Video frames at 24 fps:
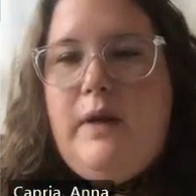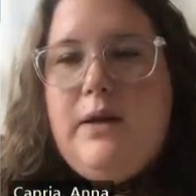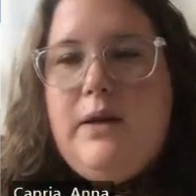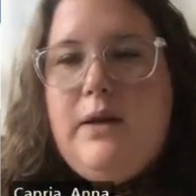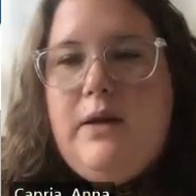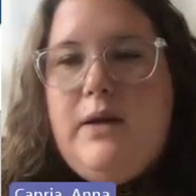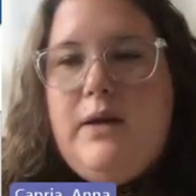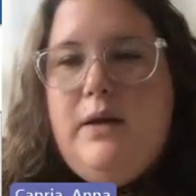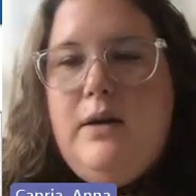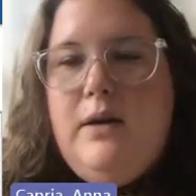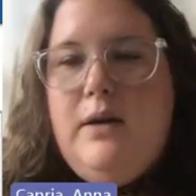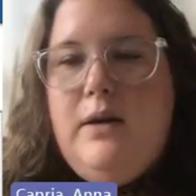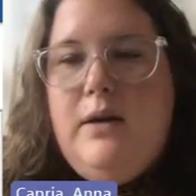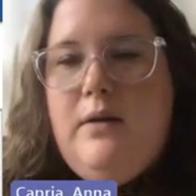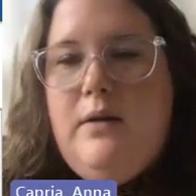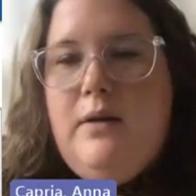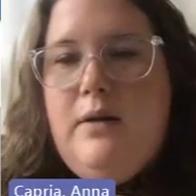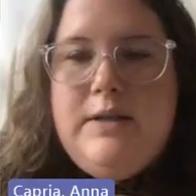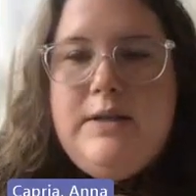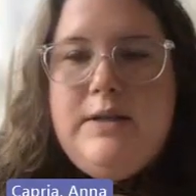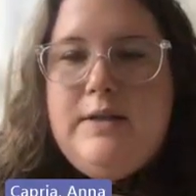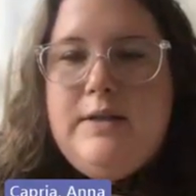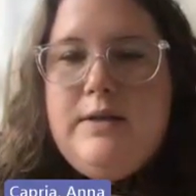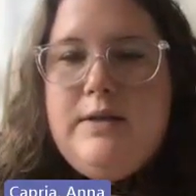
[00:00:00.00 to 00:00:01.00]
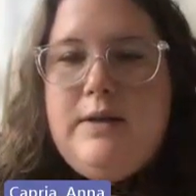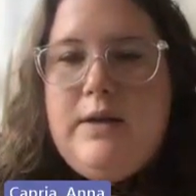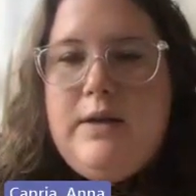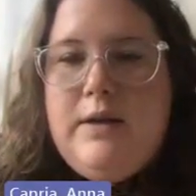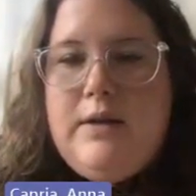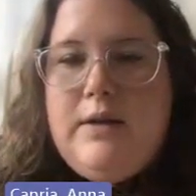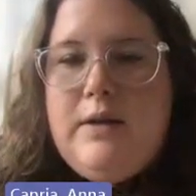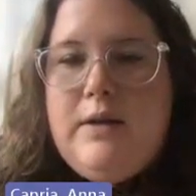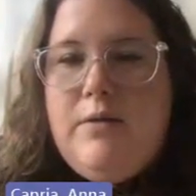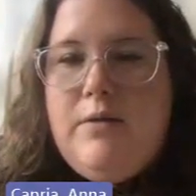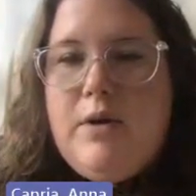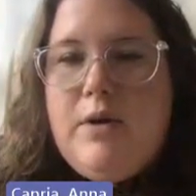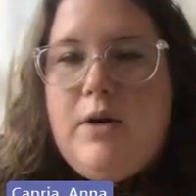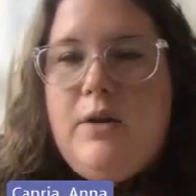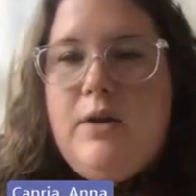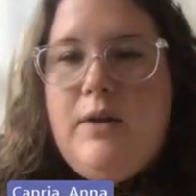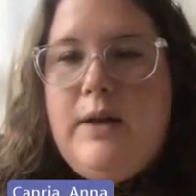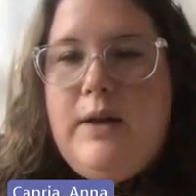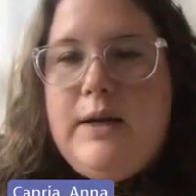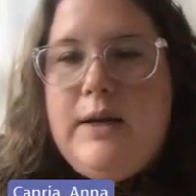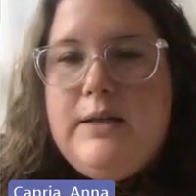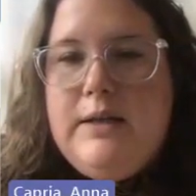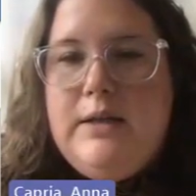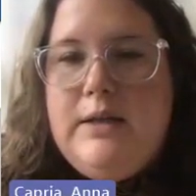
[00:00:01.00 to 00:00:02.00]
like the season that they were
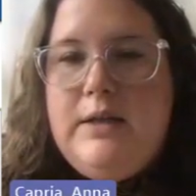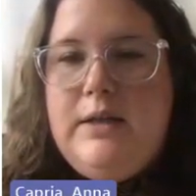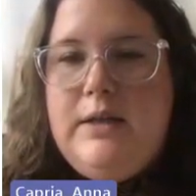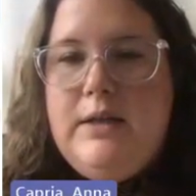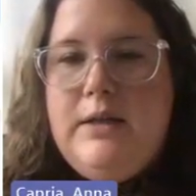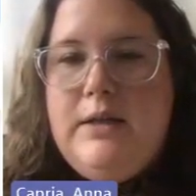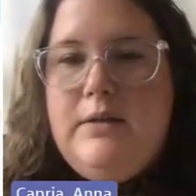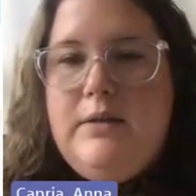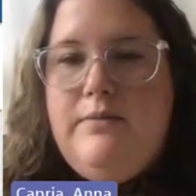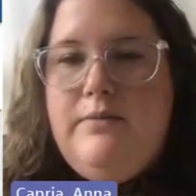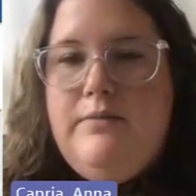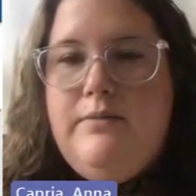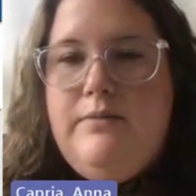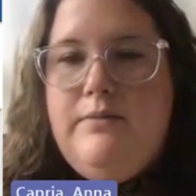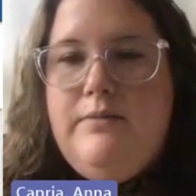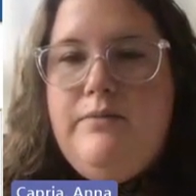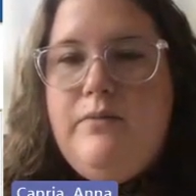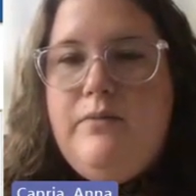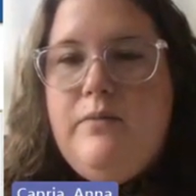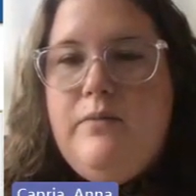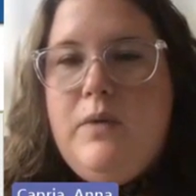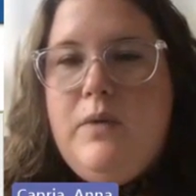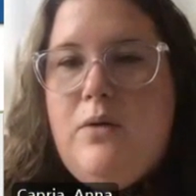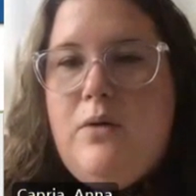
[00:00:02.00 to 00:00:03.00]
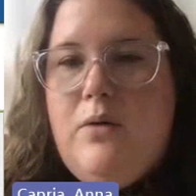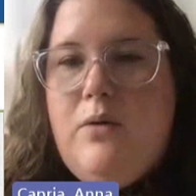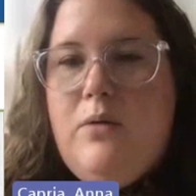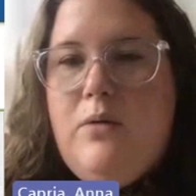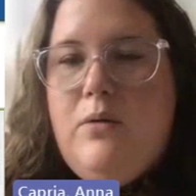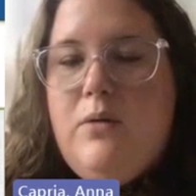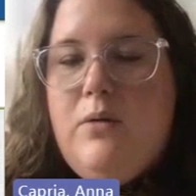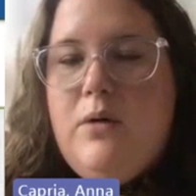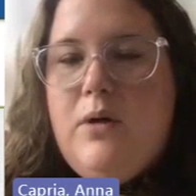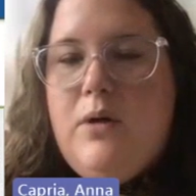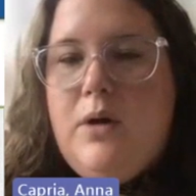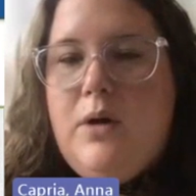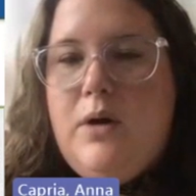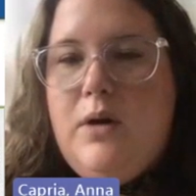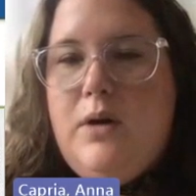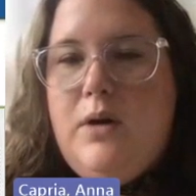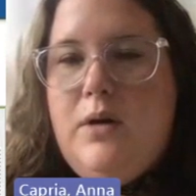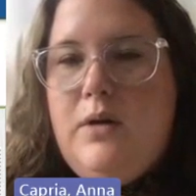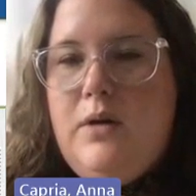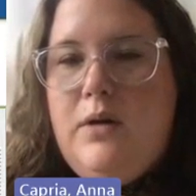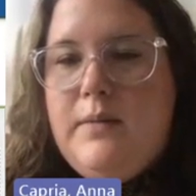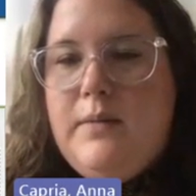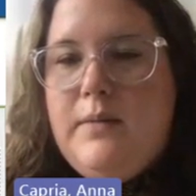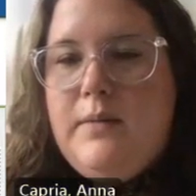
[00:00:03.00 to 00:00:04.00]
collected in, or
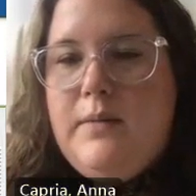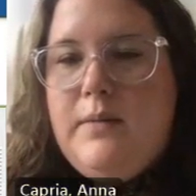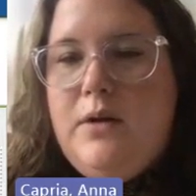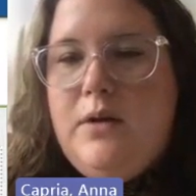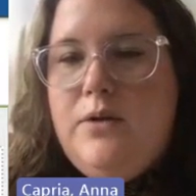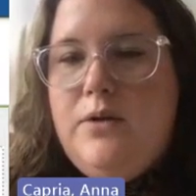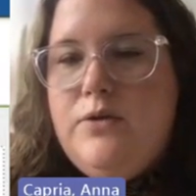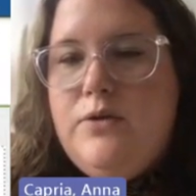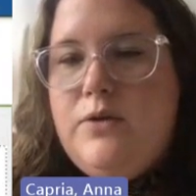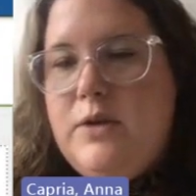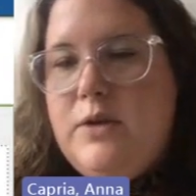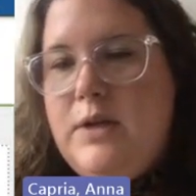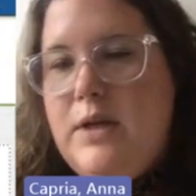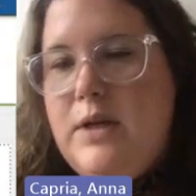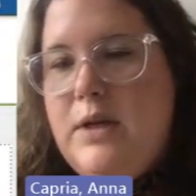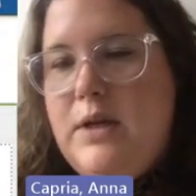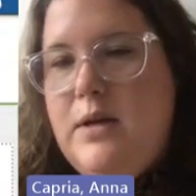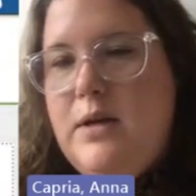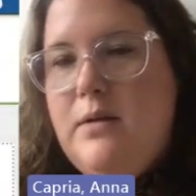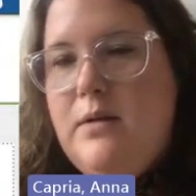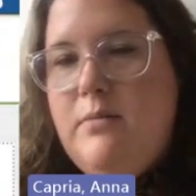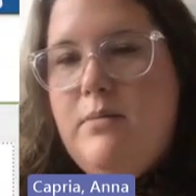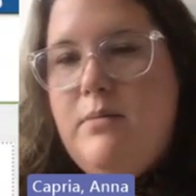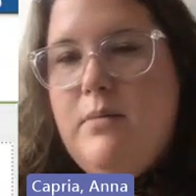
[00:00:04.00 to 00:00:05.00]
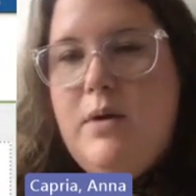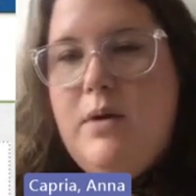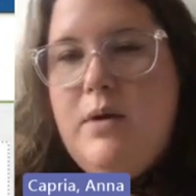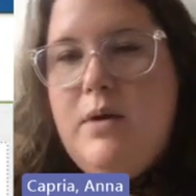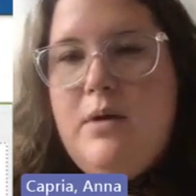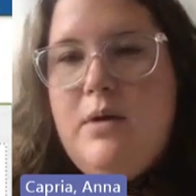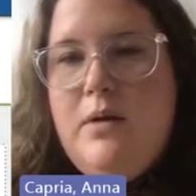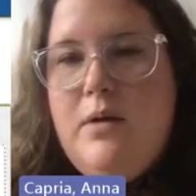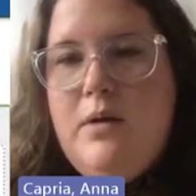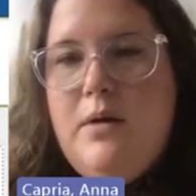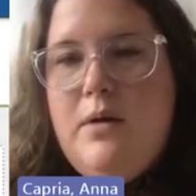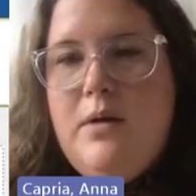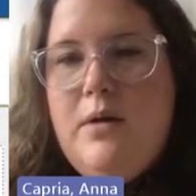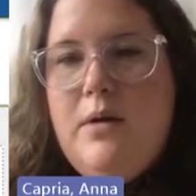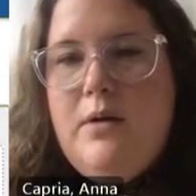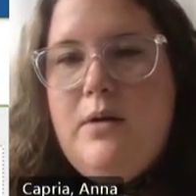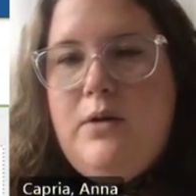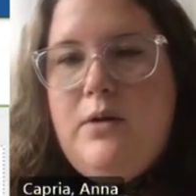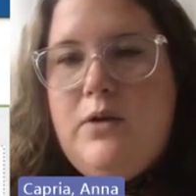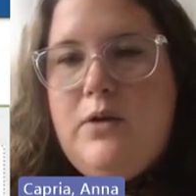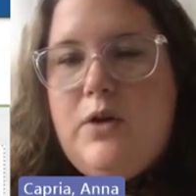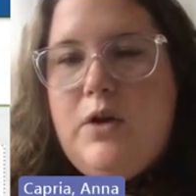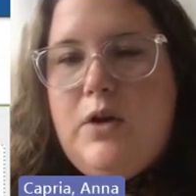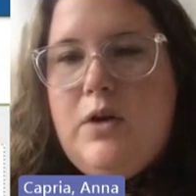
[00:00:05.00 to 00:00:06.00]
the host name.
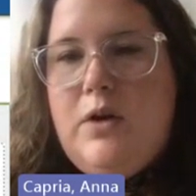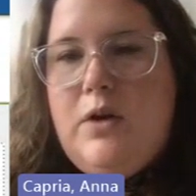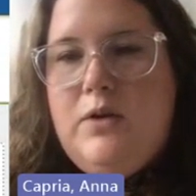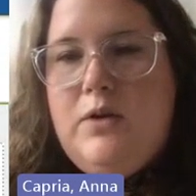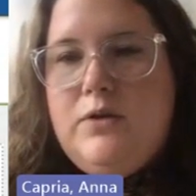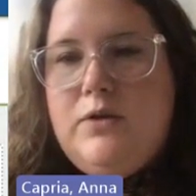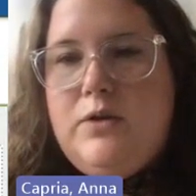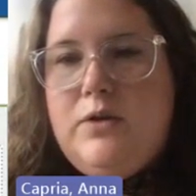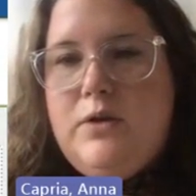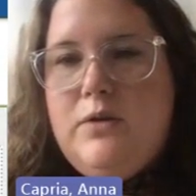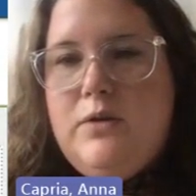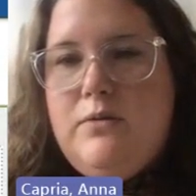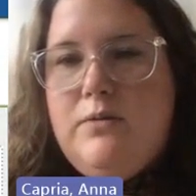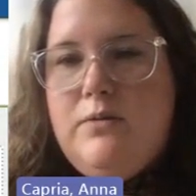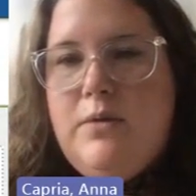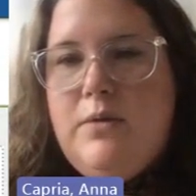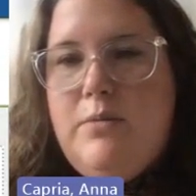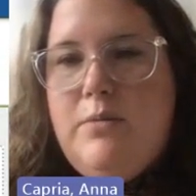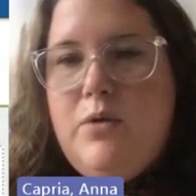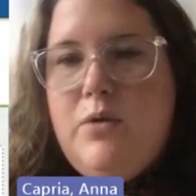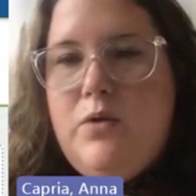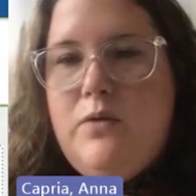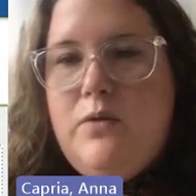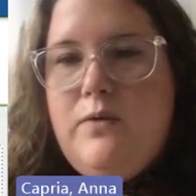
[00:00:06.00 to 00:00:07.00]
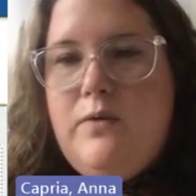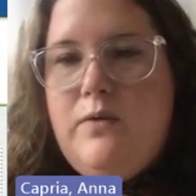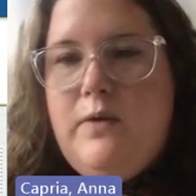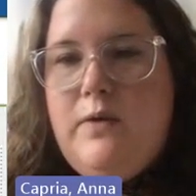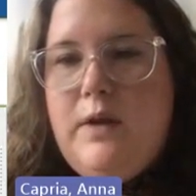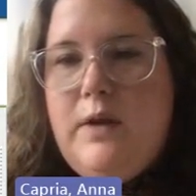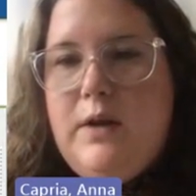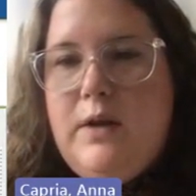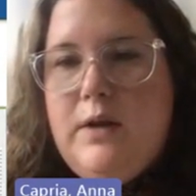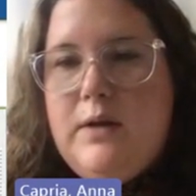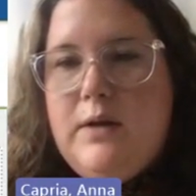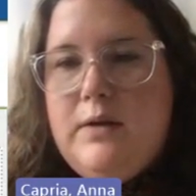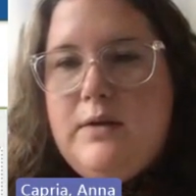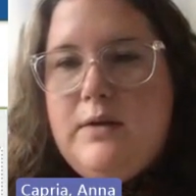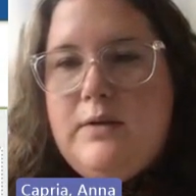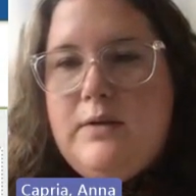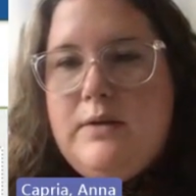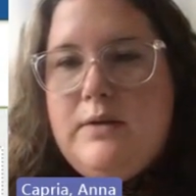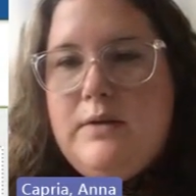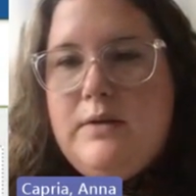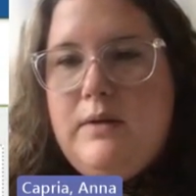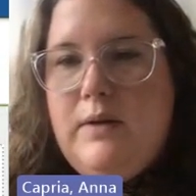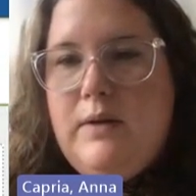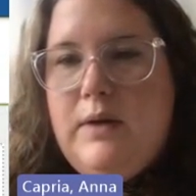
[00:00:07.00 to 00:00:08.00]
You can also remove
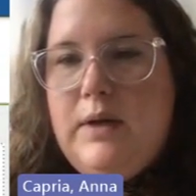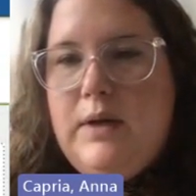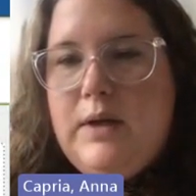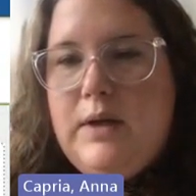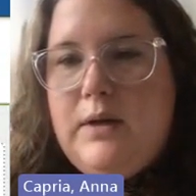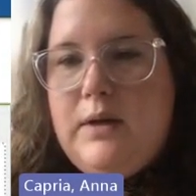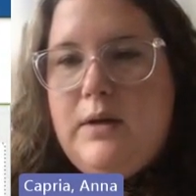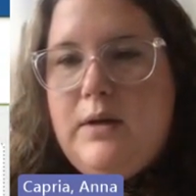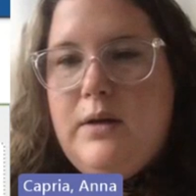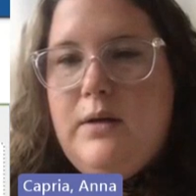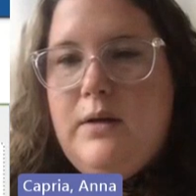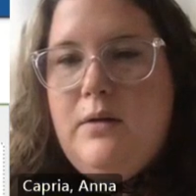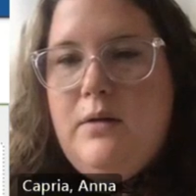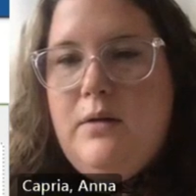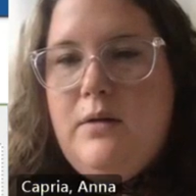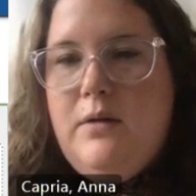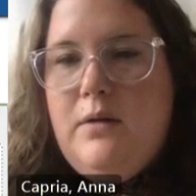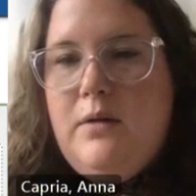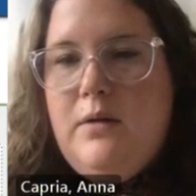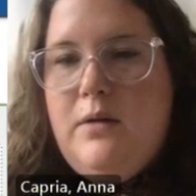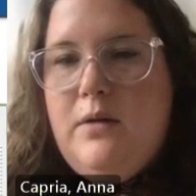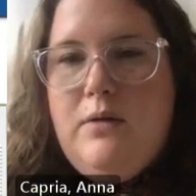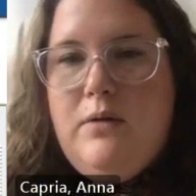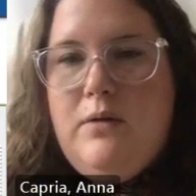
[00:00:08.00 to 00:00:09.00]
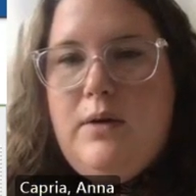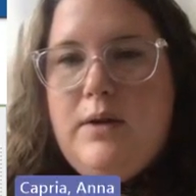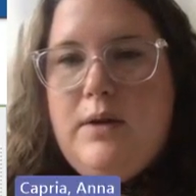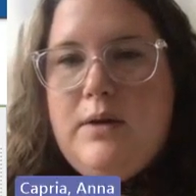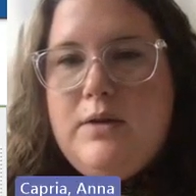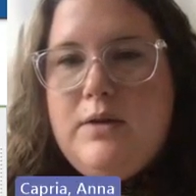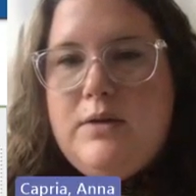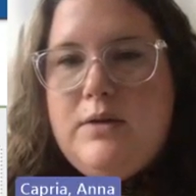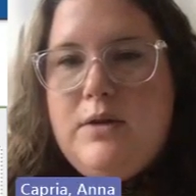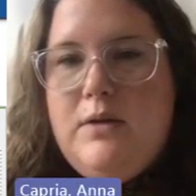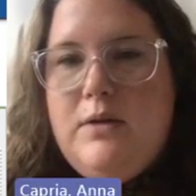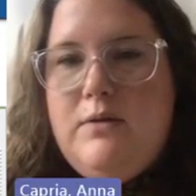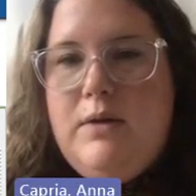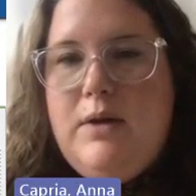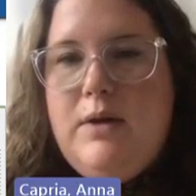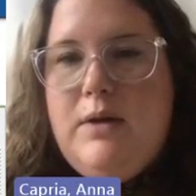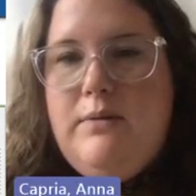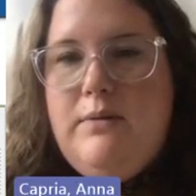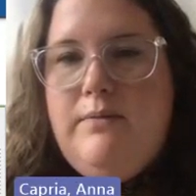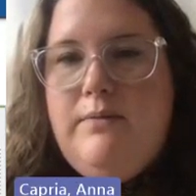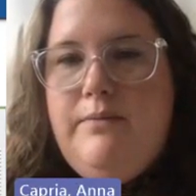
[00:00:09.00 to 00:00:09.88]
things like and so on.